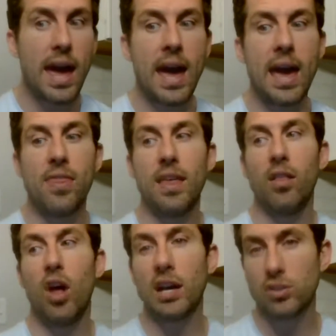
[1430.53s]
And they
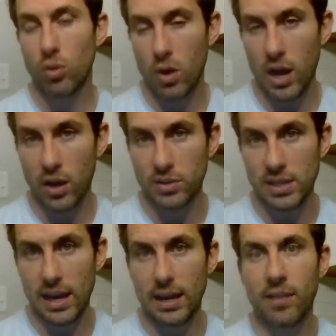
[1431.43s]
lost to Ohio
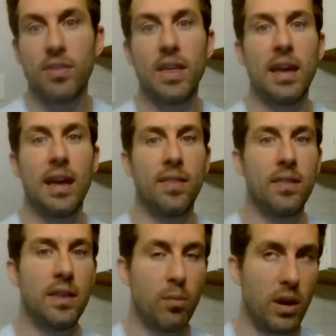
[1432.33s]
State.
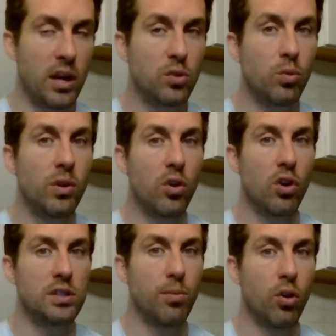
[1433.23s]
They went on to win the
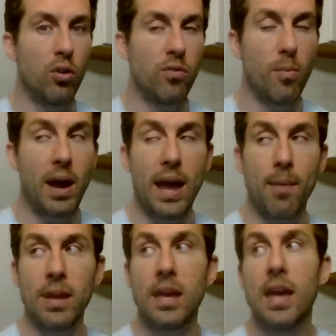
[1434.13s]
Orange Bowl over
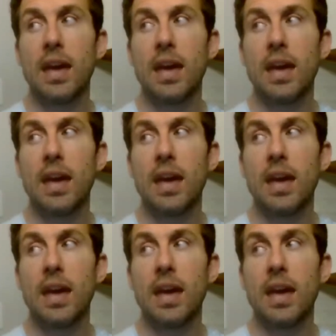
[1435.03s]
Miami.